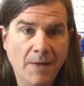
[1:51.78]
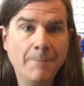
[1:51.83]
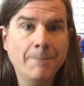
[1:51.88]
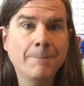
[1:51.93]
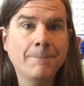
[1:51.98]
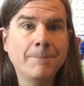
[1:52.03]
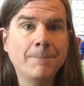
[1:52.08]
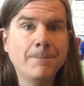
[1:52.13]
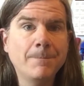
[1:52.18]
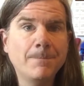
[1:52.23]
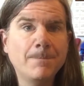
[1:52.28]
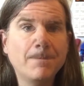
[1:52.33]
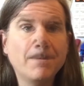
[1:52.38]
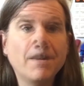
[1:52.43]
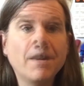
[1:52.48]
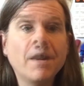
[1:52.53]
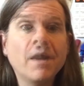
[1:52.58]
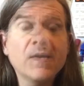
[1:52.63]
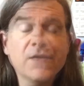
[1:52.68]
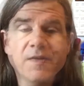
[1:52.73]
Yep.
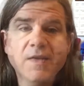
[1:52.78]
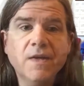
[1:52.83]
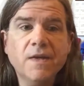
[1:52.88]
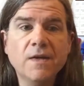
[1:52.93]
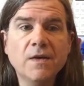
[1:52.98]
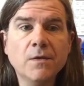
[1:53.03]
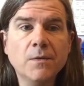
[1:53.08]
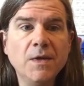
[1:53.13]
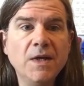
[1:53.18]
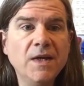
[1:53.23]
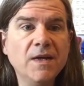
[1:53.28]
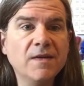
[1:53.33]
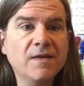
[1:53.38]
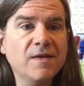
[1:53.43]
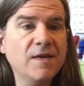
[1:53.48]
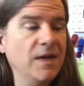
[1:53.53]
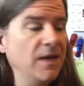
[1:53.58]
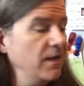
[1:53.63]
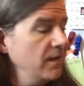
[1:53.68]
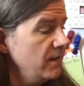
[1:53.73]
Our second ingredient
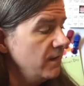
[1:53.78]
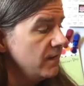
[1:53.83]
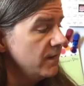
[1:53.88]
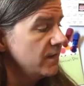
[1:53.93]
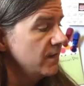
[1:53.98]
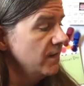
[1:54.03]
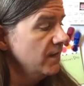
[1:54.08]
is...